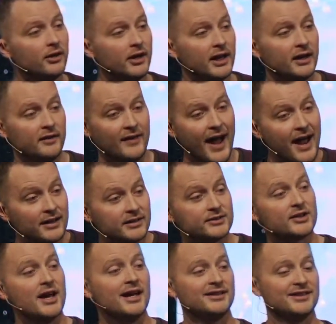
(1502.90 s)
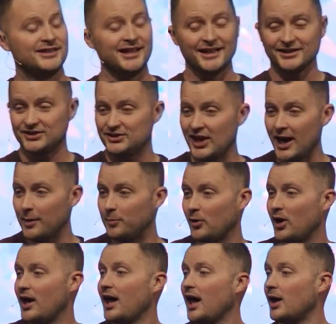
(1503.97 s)
did, and that is to take a step
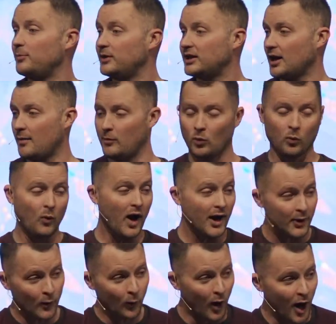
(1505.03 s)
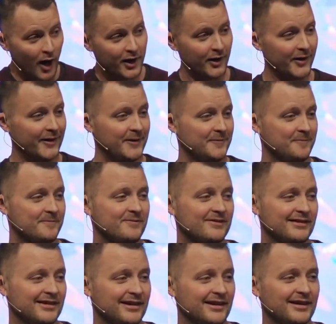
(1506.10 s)
and become a water walker,
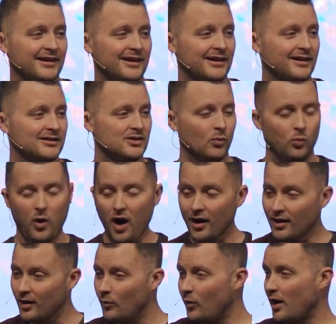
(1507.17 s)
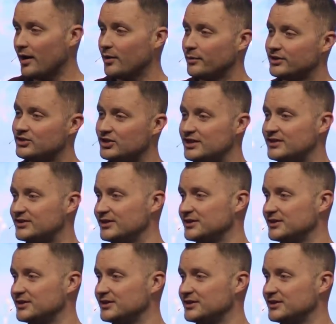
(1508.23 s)
to walk on water with Jesus.